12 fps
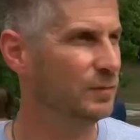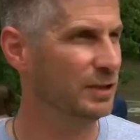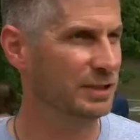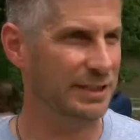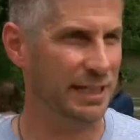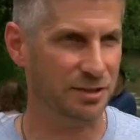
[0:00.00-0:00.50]

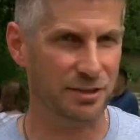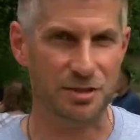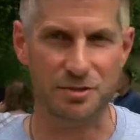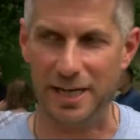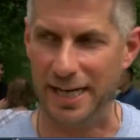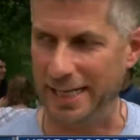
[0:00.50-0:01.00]
We'll essentially
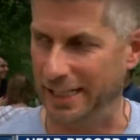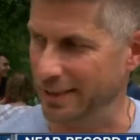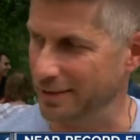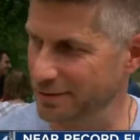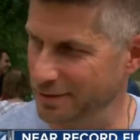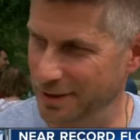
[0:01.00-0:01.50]
try
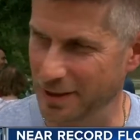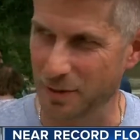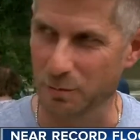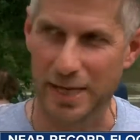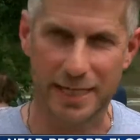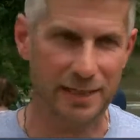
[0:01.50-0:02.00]
to
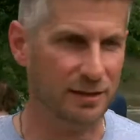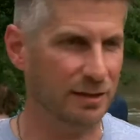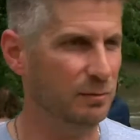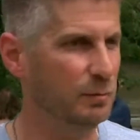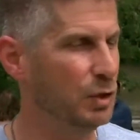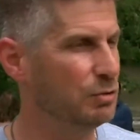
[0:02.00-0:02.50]
make a
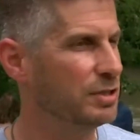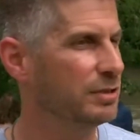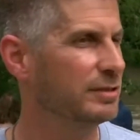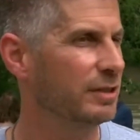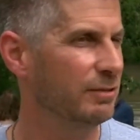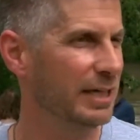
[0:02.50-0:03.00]
little moat
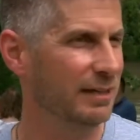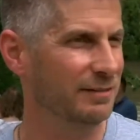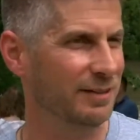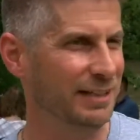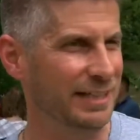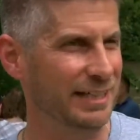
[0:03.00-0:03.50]

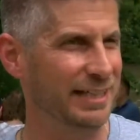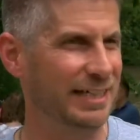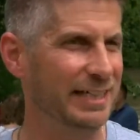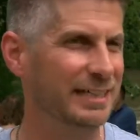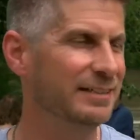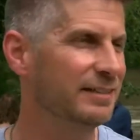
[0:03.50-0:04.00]
around the,
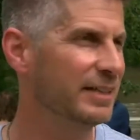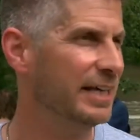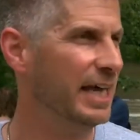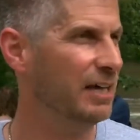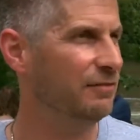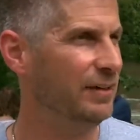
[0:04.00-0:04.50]
uh, the
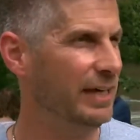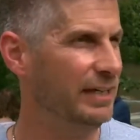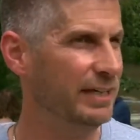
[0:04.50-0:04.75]
cafe